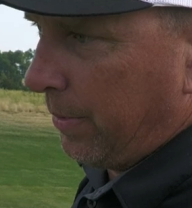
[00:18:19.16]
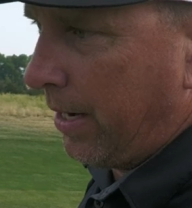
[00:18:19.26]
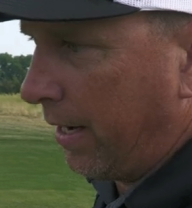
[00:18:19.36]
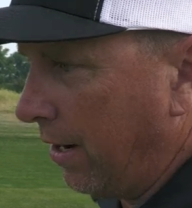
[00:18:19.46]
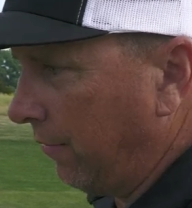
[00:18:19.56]

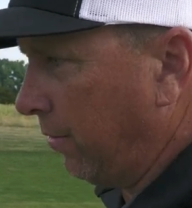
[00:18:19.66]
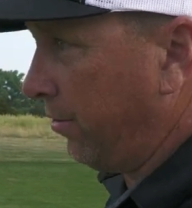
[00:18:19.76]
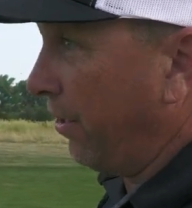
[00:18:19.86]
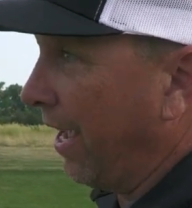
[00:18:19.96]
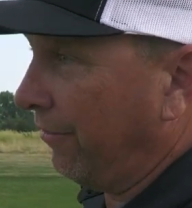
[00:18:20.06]
but any golf
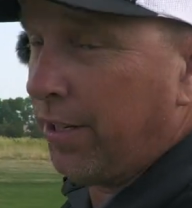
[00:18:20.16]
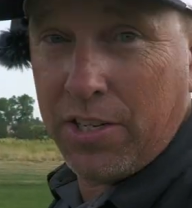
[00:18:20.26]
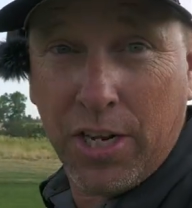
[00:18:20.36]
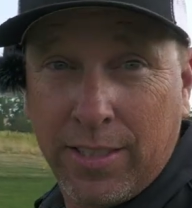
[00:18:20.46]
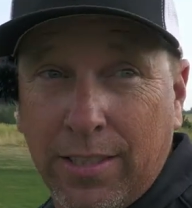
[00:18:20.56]
course. You have to
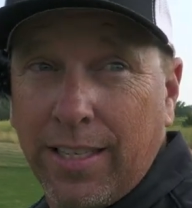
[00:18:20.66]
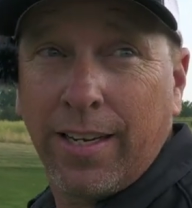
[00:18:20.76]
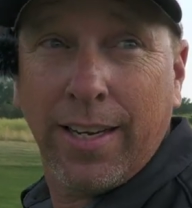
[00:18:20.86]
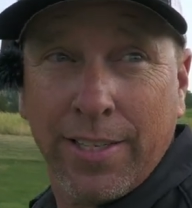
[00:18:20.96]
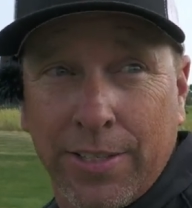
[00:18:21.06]
adjust to the
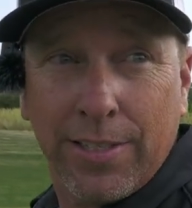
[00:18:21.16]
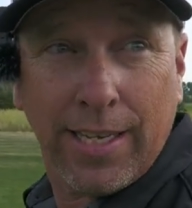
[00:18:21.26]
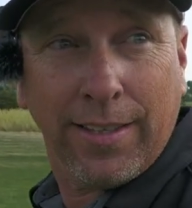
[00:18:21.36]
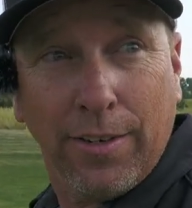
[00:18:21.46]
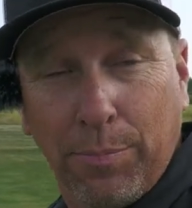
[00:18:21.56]
conditions
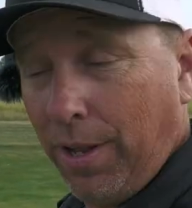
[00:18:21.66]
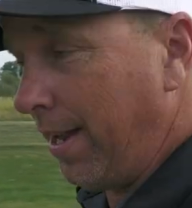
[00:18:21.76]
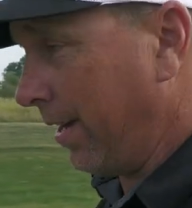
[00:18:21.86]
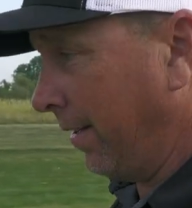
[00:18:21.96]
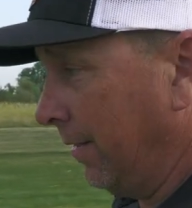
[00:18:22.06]
that they're
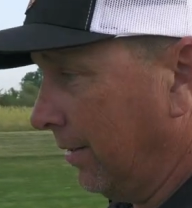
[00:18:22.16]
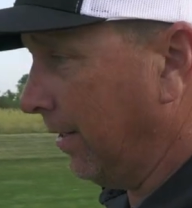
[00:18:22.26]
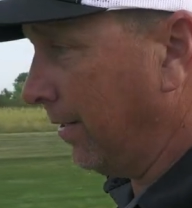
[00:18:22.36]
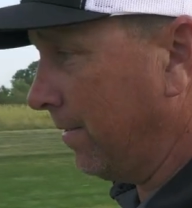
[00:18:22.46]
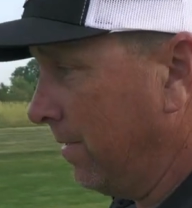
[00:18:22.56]
playing.
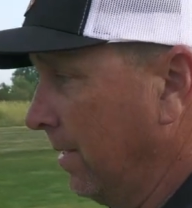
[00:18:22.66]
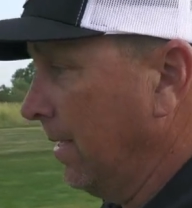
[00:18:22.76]
So